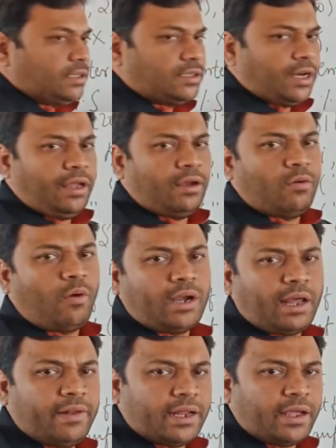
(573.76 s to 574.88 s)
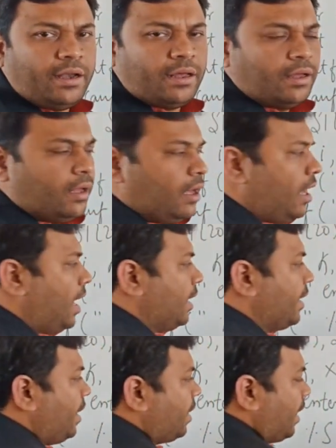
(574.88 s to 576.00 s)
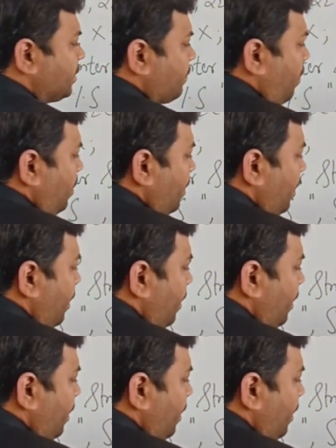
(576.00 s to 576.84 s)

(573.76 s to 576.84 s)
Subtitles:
this string, what I will get? I'll get as what?